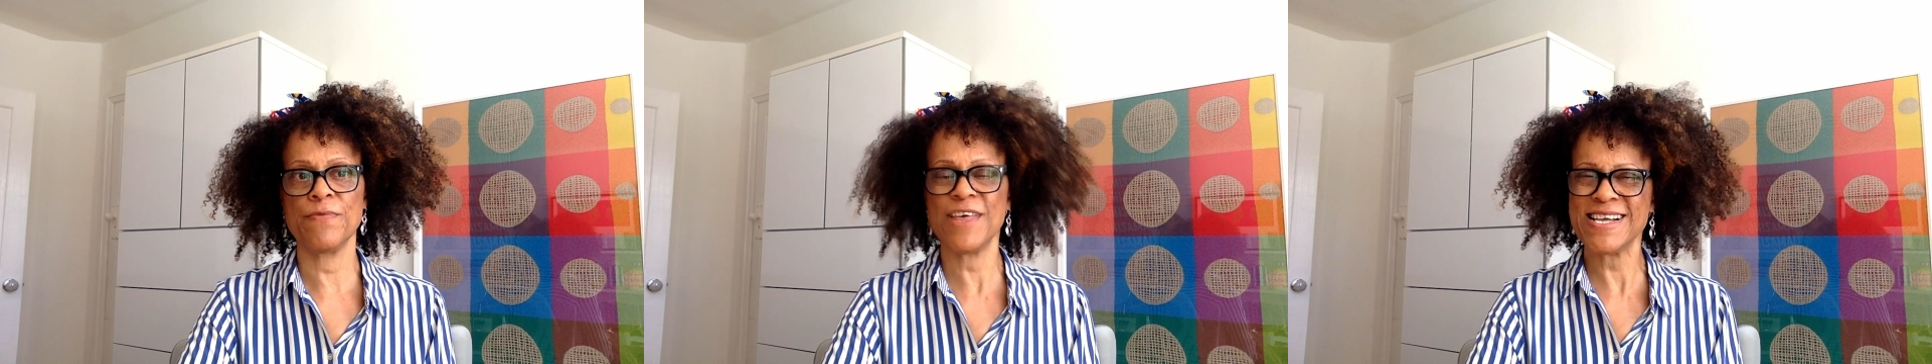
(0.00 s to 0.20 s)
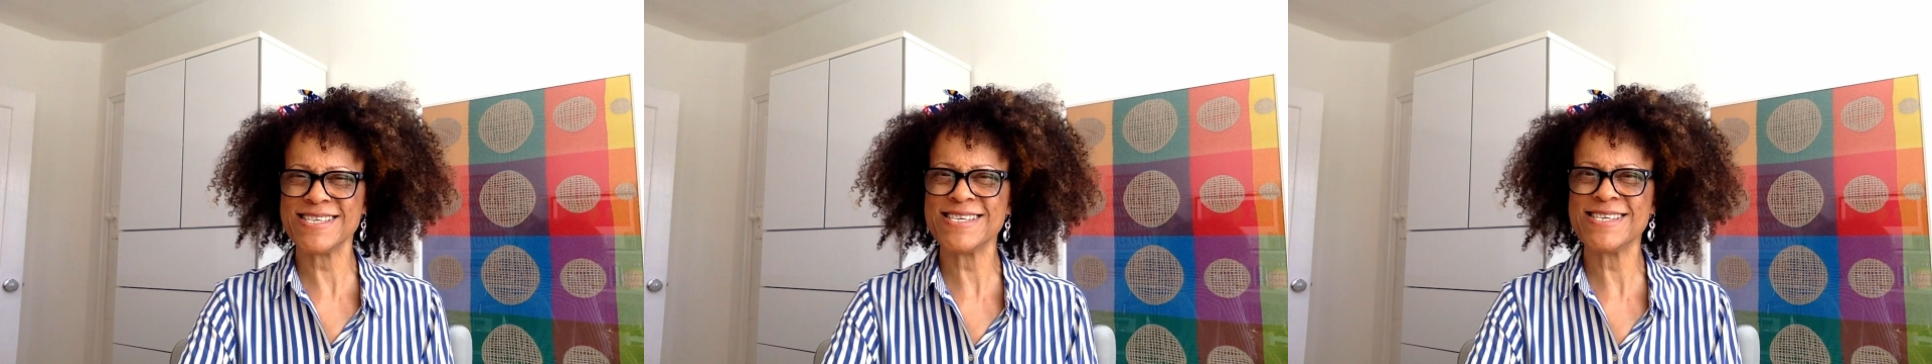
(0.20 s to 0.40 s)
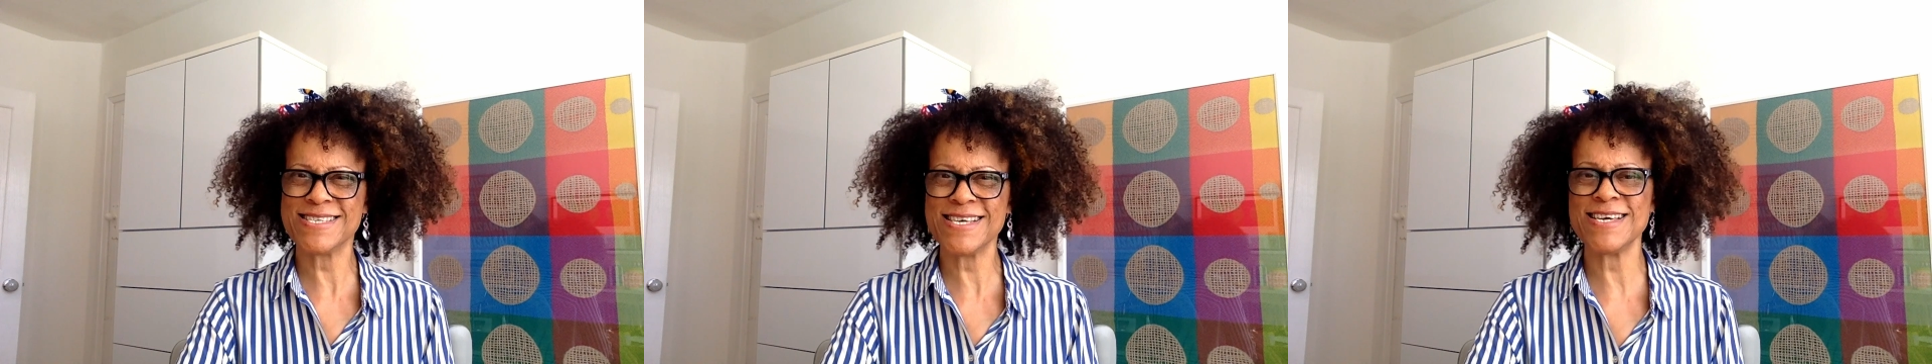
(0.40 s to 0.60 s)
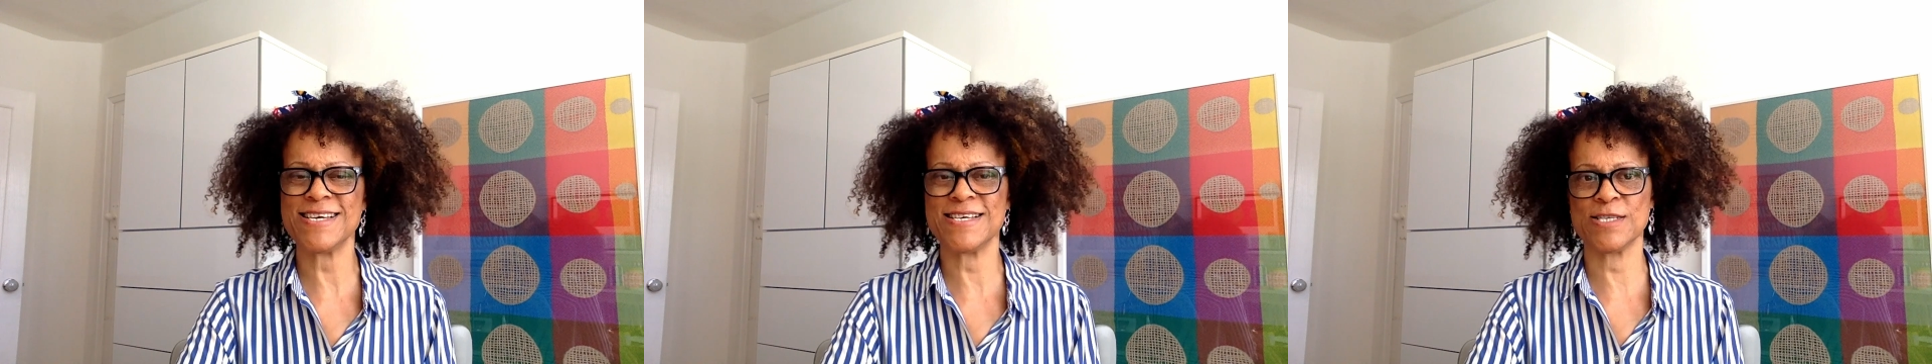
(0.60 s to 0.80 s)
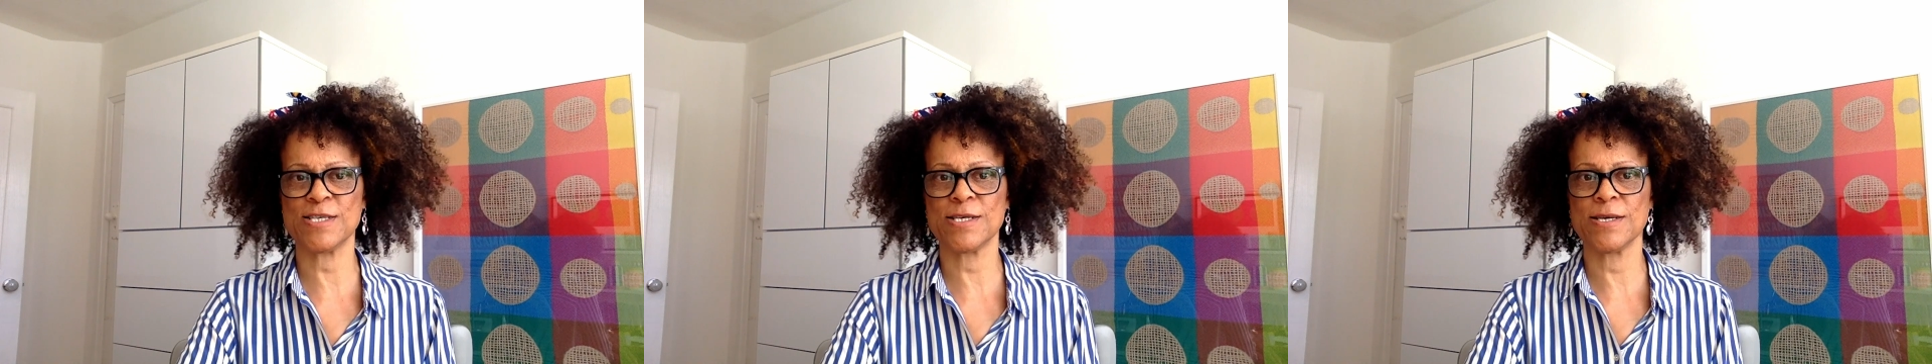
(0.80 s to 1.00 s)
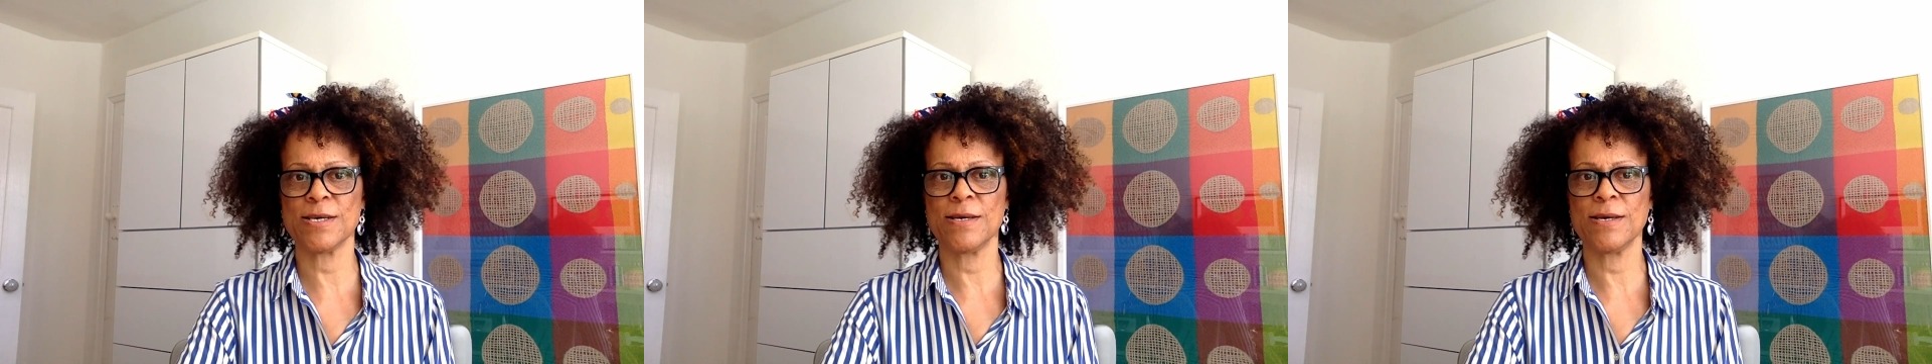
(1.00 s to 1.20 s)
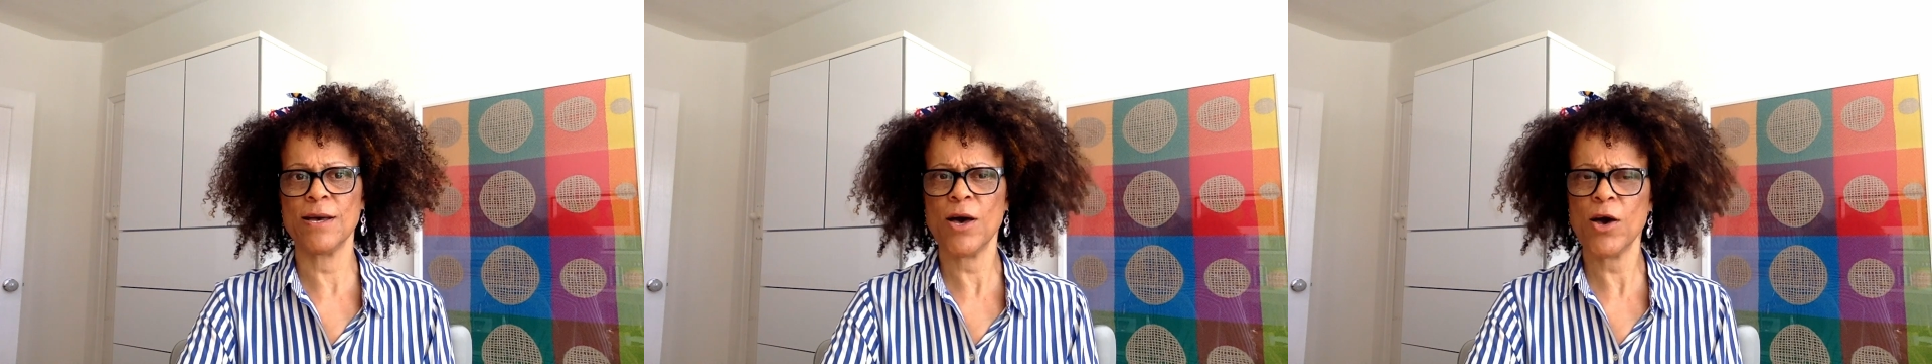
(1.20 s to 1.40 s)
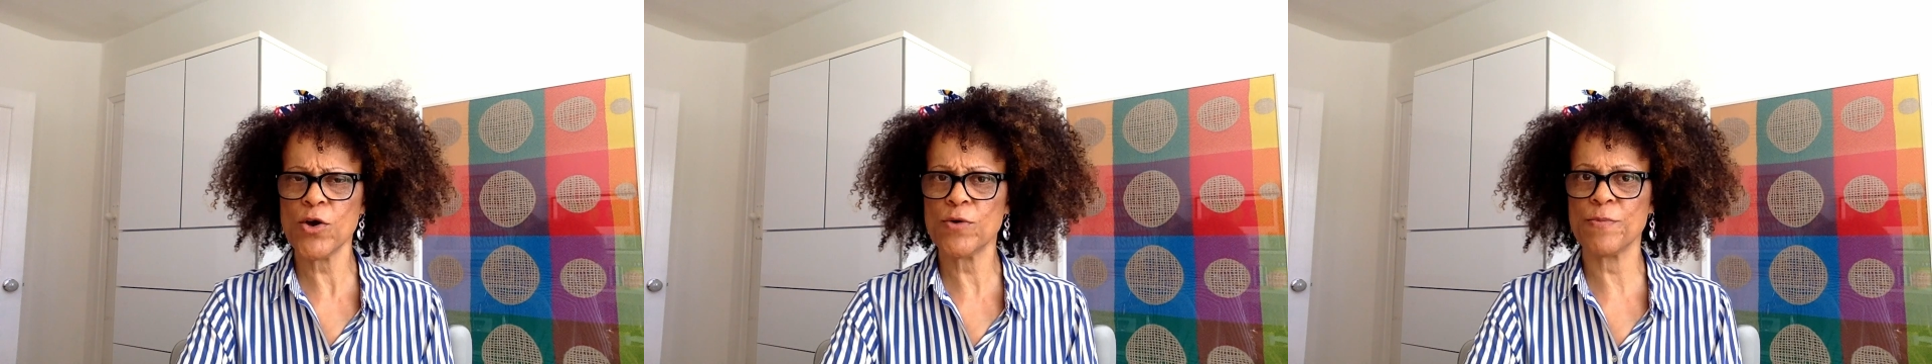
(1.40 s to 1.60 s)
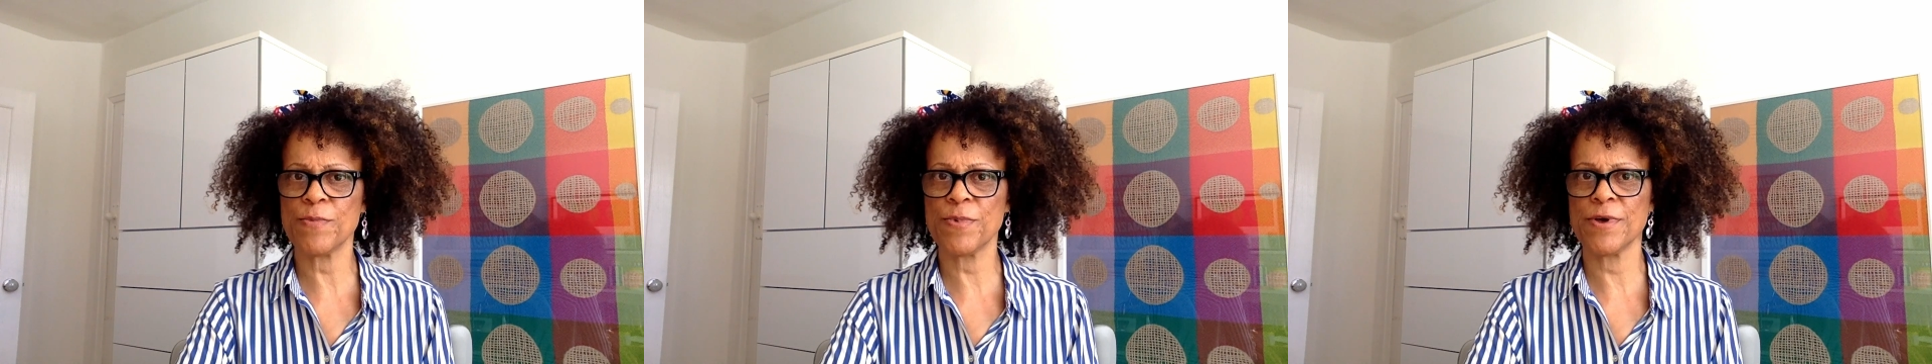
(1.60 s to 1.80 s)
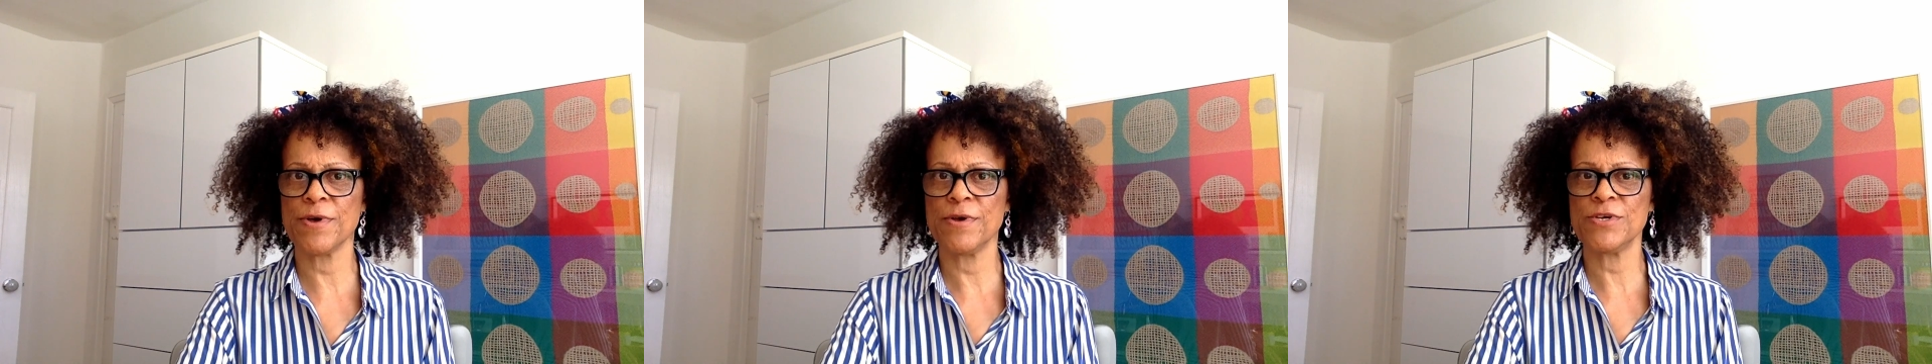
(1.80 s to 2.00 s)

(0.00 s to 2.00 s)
That is it, hope.